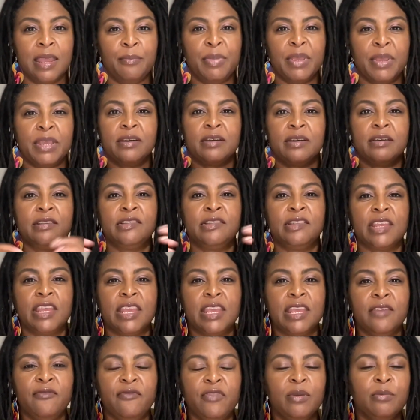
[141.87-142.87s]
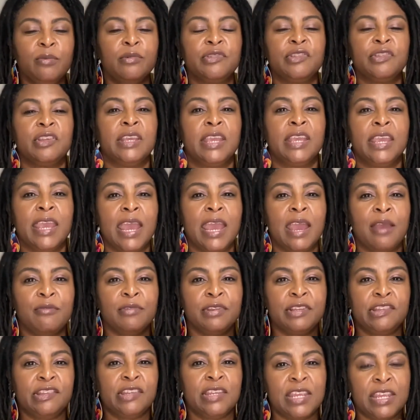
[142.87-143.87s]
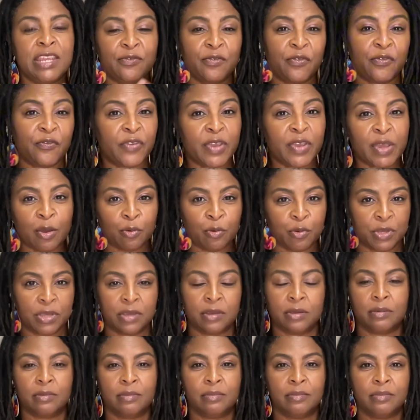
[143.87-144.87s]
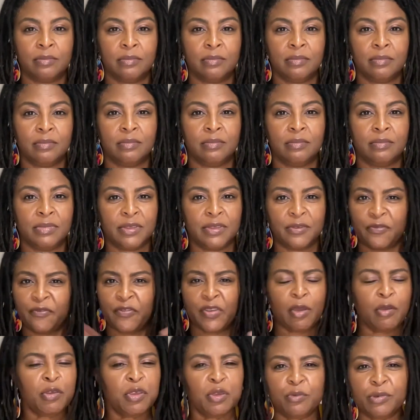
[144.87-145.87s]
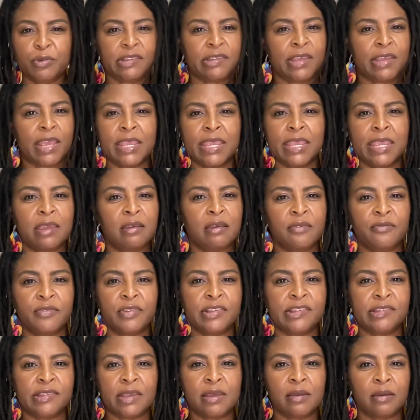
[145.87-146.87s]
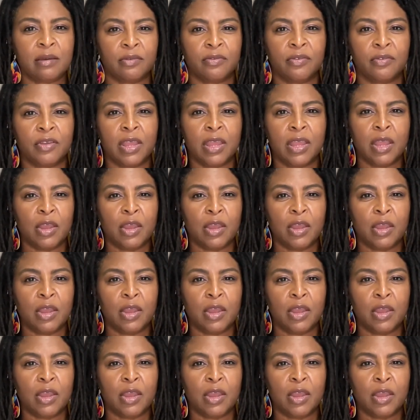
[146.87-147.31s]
Because if it was a guaranteed failure, the failure would take care of itself.